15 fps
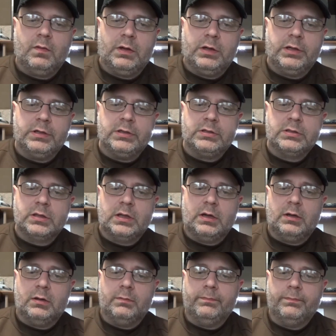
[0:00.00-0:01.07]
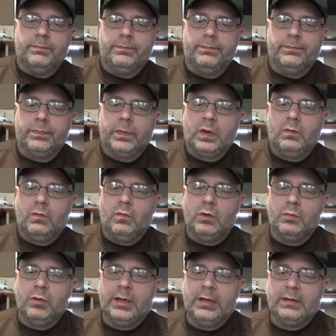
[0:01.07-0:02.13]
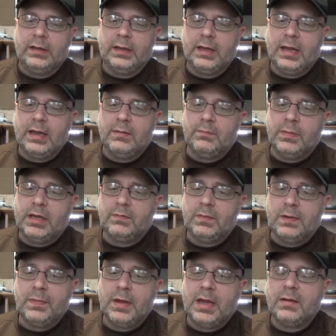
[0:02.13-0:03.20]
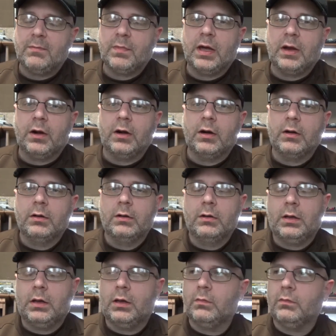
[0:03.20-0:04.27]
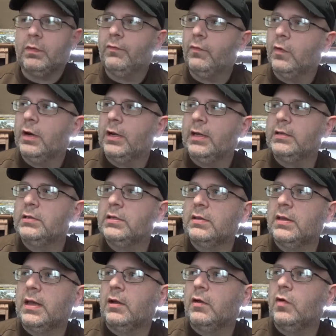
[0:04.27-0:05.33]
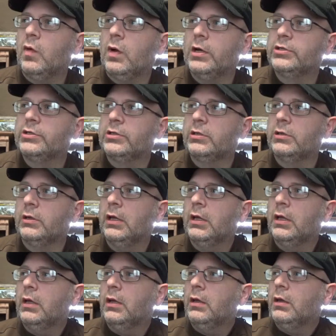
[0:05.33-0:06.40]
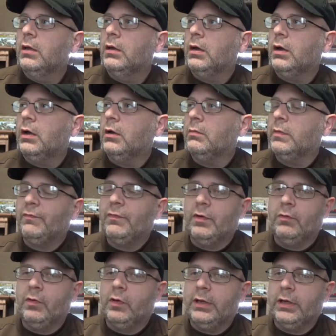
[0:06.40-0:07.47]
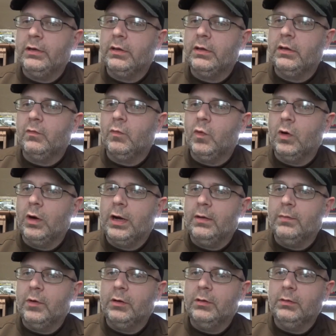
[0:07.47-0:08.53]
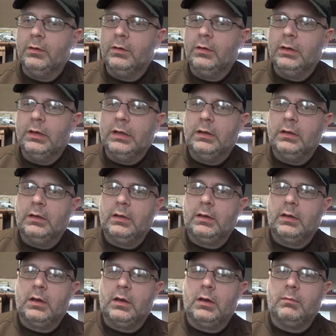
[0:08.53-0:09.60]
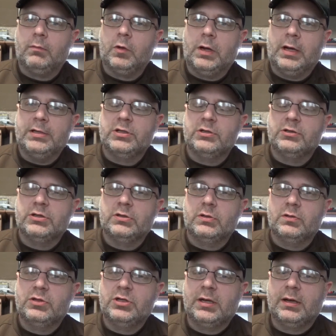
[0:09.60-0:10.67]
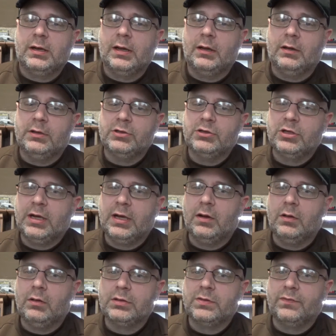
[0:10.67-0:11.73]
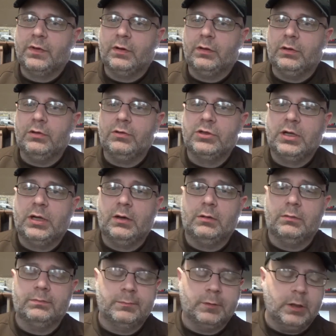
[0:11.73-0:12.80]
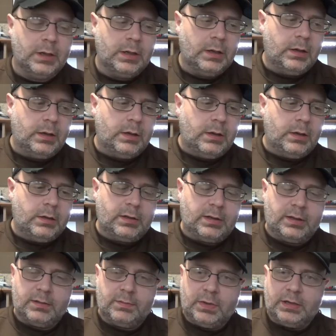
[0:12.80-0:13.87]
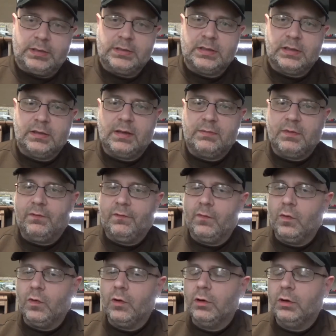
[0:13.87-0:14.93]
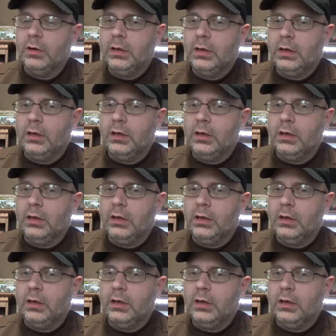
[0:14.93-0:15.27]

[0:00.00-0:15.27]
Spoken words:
was, will playing the game make me paint better? Before I get to that question, if you're really into Warhammer, I suggest go checking out his channel. It's a fairly new channel. I think I might have said that before.